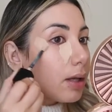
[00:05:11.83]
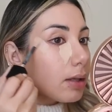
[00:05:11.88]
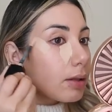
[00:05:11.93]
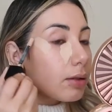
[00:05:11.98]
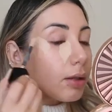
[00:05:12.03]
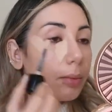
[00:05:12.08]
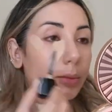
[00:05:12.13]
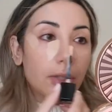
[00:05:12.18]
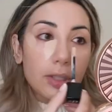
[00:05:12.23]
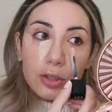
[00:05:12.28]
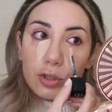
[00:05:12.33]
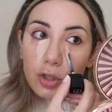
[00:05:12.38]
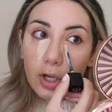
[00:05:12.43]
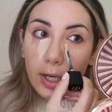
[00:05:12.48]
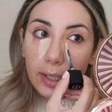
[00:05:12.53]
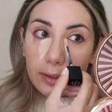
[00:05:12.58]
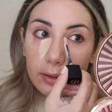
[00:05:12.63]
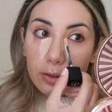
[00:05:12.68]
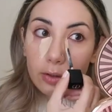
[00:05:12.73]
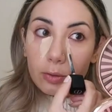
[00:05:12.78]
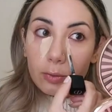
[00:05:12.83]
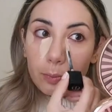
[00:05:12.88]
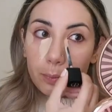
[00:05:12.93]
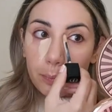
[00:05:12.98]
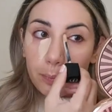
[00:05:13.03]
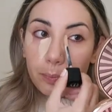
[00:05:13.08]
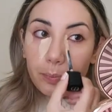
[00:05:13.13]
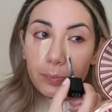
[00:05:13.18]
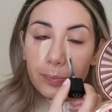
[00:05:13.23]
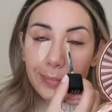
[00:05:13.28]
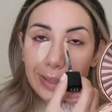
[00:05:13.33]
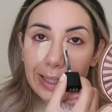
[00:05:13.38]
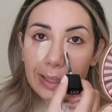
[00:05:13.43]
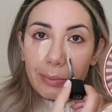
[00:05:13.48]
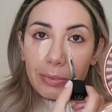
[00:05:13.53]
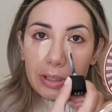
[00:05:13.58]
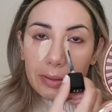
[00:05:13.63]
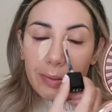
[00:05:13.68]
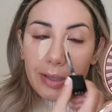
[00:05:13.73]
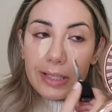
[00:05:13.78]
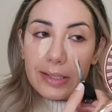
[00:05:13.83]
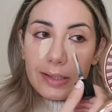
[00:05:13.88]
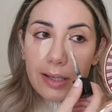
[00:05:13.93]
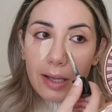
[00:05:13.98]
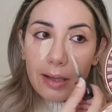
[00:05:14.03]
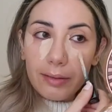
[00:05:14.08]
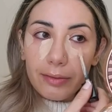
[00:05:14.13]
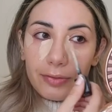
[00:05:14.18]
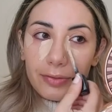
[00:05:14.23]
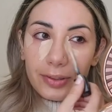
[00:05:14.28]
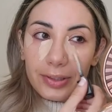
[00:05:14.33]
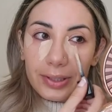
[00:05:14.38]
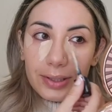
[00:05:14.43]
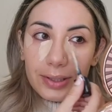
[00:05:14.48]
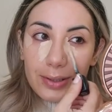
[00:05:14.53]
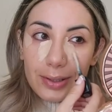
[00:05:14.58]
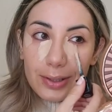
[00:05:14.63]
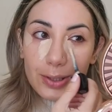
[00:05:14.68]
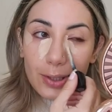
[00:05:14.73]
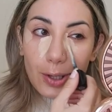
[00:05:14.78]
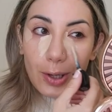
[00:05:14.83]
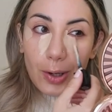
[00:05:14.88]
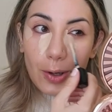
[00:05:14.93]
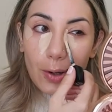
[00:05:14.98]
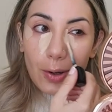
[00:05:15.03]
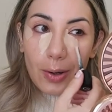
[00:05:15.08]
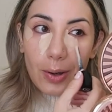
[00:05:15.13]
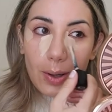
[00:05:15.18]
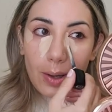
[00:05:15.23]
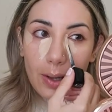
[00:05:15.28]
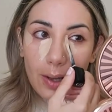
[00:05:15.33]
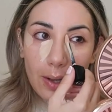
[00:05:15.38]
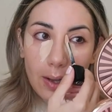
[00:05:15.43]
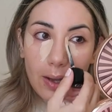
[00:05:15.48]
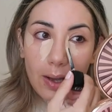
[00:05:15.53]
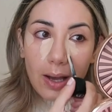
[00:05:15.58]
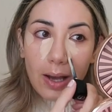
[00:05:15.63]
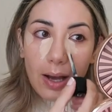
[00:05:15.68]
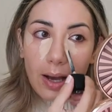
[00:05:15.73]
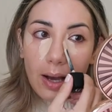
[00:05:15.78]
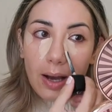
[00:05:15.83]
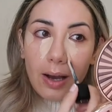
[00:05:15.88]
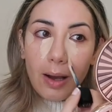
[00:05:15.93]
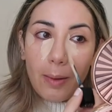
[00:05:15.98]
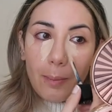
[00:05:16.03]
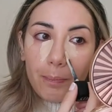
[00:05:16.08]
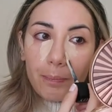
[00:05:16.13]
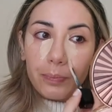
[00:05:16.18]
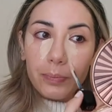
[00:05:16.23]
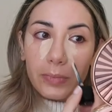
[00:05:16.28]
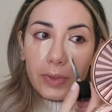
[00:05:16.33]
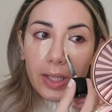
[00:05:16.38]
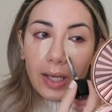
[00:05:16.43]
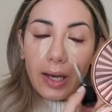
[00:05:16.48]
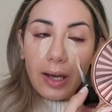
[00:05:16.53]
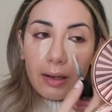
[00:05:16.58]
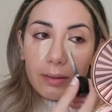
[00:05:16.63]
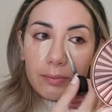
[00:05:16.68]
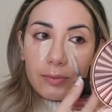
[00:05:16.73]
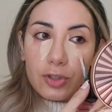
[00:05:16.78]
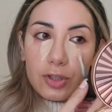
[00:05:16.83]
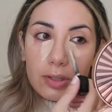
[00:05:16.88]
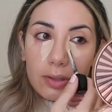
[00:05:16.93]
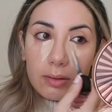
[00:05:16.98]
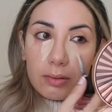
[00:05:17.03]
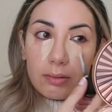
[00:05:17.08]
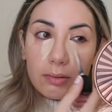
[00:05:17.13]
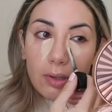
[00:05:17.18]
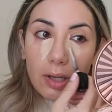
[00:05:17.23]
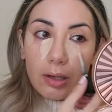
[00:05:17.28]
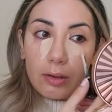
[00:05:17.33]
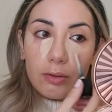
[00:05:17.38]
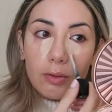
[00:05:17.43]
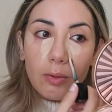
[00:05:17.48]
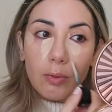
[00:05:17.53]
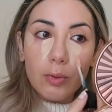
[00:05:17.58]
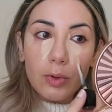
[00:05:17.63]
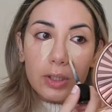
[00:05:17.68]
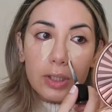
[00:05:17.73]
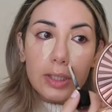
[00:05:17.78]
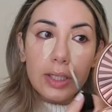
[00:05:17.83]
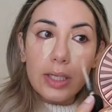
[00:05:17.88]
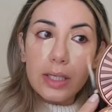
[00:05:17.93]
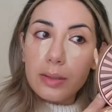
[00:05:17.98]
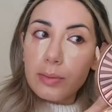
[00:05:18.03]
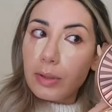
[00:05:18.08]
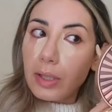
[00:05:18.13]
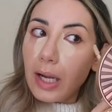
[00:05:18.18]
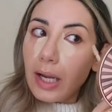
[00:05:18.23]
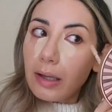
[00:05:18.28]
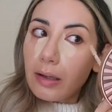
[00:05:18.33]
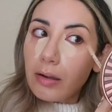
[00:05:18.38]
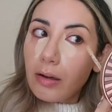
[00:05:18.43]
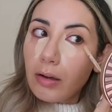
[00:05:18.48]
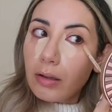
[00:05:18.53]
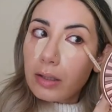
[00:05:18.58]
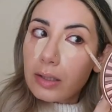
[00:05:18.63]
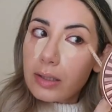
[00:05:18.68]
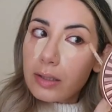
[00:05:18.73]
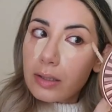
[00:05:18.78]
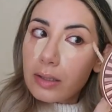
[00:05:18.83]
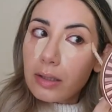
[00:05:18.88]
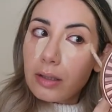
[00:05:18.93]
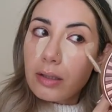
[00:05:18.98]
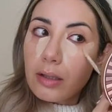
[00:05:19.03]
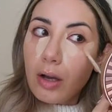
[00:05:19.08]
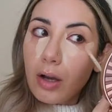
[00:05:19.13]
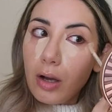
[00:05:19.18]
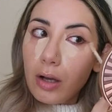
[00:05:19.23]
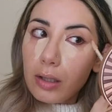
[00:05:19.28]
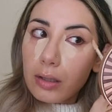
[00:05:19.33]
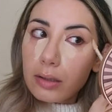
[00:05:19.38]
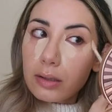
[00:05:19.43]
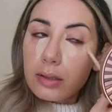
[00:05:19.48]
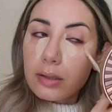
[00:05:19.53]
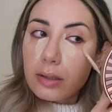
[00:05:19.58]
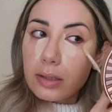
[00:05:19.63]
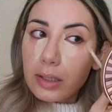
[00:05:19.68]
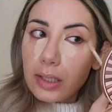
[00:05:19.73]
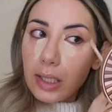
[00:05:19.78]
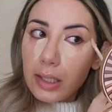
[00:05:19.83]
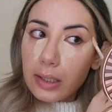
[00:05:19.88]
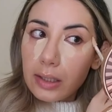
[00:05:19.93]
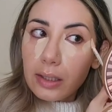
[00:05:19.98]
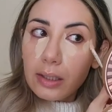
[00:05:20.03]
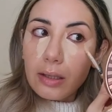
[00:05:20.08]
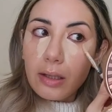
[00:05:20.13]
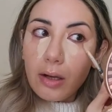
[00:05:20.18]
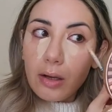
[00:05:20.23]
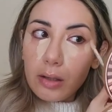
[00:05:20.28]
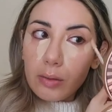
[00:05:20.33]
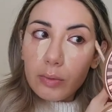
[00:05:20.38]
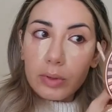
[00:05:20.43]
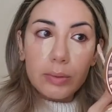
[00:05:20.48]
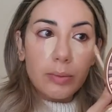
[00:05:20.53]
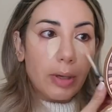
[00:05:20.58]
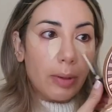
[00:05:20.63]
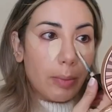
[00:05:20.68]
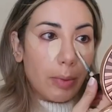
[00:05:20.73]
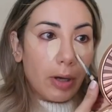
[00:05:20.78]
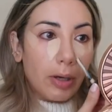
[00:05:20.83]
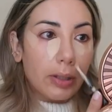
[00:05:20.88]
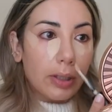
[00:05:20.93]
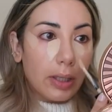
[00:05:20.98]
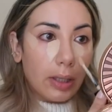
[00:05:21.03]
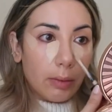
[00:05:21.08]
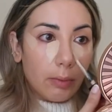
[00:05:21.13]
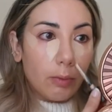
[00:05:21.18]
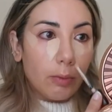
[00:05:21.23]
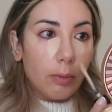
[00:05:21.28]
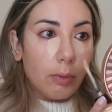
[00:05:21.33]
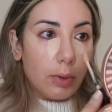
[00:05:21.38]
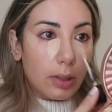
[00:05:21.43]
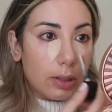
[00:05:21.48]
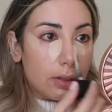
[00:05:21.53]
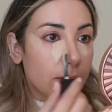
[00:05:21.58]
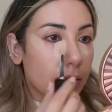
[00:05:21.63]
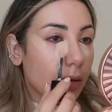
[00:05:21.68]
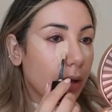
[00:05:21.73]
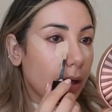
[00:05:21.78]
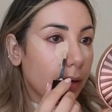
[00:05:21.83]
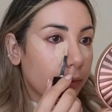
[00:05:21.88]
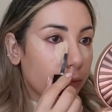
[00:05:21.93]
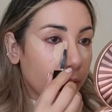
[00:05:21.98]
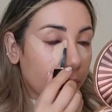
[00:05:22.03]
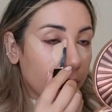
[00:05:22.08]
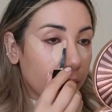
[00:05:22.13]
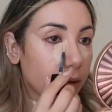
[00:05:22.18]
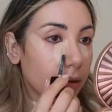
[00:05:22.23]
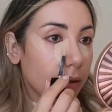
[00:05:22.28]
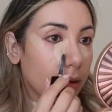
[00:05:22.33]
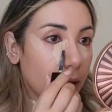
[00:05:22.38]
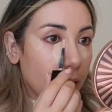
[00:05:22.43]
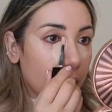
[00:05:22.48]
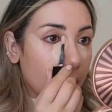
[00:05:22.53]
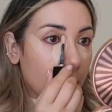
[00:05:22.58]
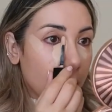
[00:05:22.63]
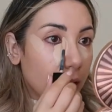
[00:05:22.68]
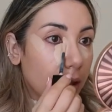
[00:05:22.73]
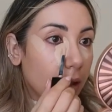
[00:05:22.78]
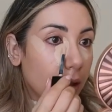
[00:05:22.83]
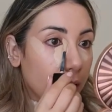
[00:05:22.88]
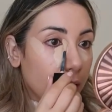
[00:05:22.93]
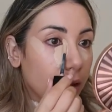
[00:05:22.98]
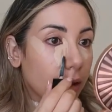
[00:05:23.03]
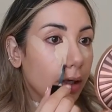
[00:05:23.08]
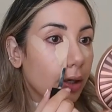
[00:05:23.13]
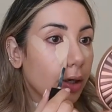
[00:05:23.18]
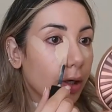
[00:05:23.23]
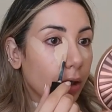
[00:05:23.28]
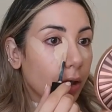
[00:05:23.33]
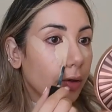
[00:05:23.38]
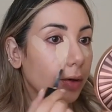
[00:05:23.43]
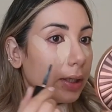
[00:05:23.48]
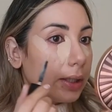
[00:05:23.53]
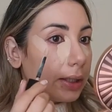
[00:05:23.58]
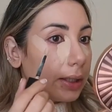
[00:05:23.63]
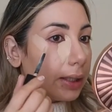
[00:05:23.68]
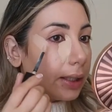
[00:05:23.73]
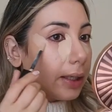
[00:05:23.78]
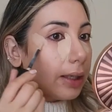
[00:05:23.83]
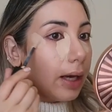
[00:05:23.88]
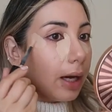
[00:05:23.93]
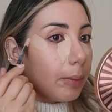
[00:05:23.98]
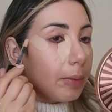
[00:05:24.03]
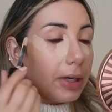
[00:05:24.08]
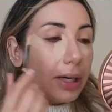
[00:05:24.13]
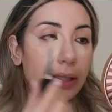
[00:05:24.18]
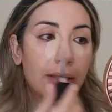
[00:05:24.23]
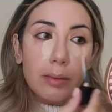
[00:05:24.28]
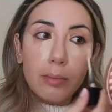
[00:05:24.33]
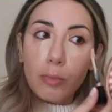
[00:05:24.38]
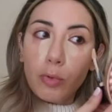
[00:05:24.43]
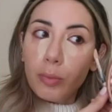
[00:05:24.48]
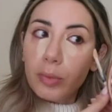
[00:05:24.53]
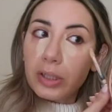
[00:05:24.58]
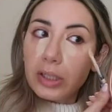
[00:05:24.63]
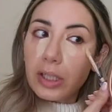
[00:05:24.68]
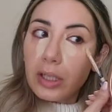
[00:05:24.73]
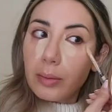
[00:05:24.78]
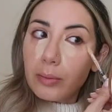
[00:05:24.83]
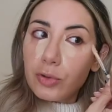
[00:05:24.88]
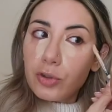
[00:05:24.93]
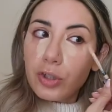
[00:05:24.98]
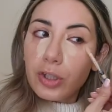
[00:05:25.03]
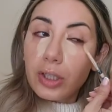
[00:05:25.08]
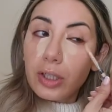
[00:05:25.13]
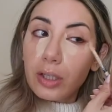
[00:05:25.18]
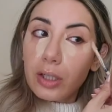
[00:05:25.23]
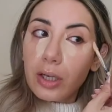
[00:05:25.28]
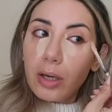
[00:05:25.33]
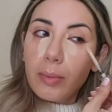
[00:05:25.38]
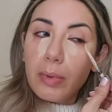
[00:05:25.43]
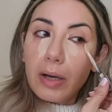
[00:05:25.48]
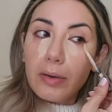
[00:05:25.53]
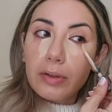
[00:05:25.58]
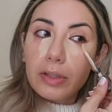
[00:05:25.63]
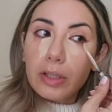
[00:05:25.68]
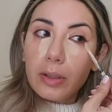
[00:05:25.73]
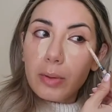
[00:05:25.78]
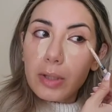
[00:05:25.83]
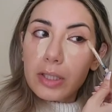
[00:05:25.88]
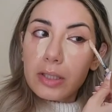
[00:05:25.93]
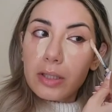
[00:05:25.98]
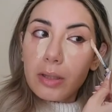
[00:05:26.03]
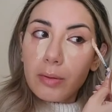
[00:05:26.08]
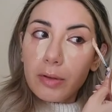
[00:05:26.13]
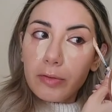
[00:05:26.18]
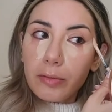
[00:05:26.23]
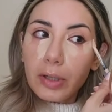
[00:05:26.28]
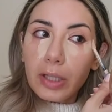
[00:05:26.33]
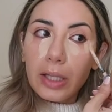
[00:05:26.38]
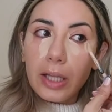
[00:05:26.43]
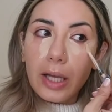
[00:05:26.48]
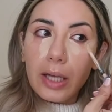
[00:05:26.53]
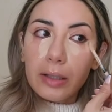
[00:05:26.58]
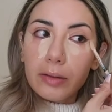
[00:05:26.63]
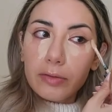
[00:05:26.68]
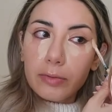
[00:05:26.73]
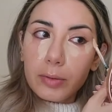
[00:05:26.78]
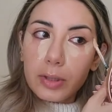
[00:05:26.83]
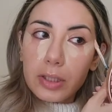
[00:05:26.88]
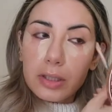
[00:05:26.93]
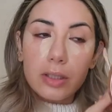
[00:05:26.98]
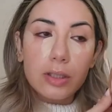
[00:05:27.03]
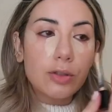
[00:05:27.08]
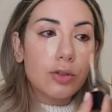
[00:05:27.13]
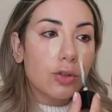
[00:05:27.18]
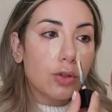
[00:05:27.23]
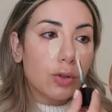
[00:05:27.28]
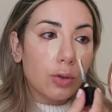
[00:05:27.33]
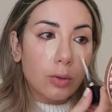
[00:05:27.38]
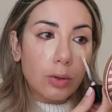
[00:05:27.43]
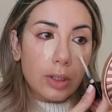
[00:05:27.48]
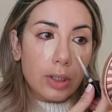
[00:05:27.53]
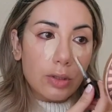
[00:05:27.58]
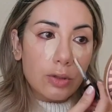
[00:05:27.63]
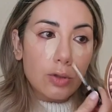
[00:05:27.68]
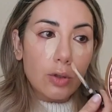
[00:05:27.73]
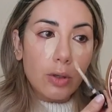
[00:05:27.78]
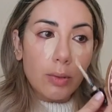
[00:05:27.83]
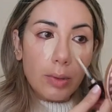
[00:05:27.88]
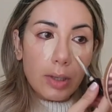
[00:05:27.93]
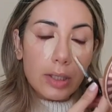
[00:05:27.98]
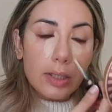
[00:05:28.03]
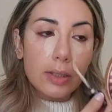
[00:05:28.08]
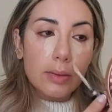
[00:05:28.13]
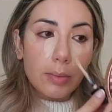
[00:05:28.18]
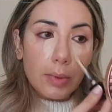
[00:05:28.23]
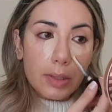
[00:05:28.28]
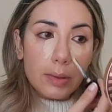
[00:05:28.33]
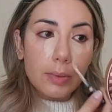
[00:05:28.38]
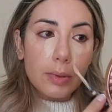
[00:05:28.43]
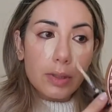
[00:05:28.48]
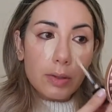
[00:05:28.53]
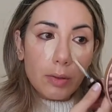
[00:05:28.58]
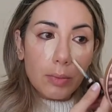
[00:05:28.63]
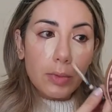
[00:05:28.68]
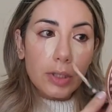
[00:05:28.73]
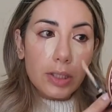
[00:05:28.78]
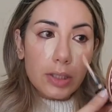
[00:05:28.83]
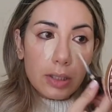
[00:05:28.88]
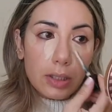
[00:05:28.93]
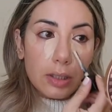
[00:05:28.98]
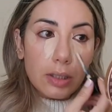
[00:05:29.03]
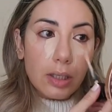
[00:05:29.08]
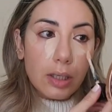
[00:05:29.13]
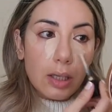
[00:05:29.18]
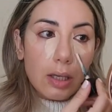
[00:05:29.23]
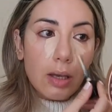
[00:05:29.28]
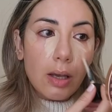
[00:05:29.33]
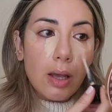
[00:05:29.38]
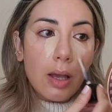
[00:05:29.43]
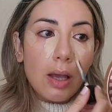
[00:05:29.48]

So I'm going to try to limit myself. so um yeah just i don't know what it is but alcohol is not getting along with my body whatsoever currently i mean at the moment that i'm drinking i'm having the best time of my life because i truly enjoy my espresso martini